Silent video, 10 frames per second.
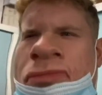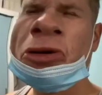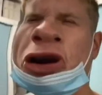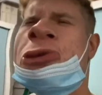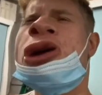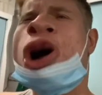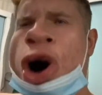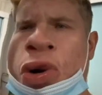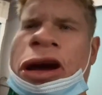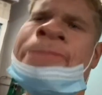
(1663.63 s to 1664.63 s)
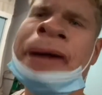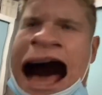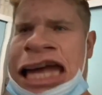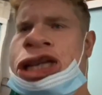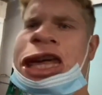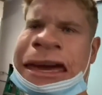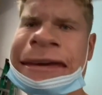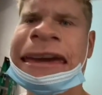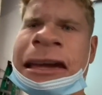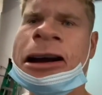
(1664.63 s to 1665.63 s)
What do you mean whole wheat pasta and
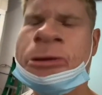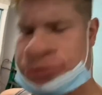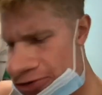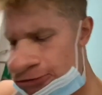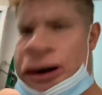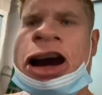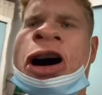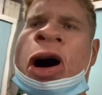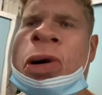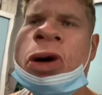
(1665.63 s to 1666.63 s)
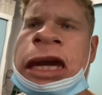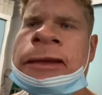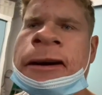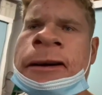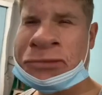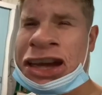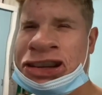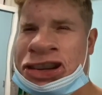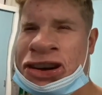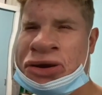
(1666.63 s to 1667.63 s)
keto? It's fucking whole wheat. It's
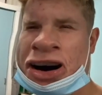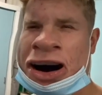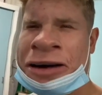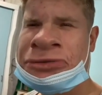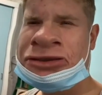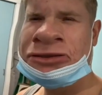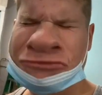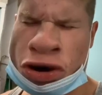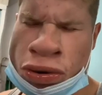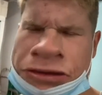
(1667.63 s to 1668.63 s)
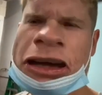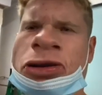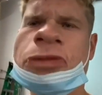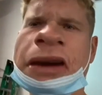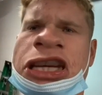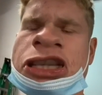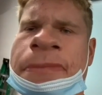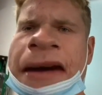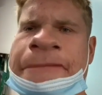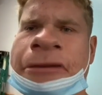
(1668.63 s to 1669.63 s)
still carbs? No wonder those pieces of
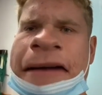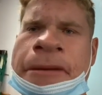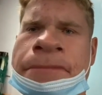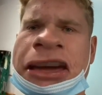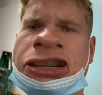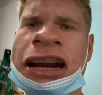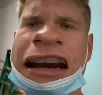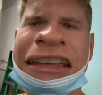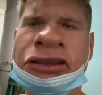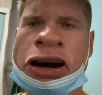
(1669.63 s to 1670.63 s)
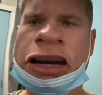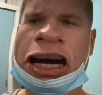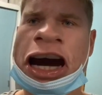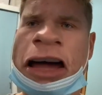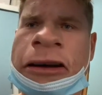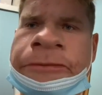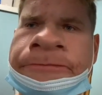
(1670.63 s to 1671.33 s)
paper I've been pissing on ain't turning a color.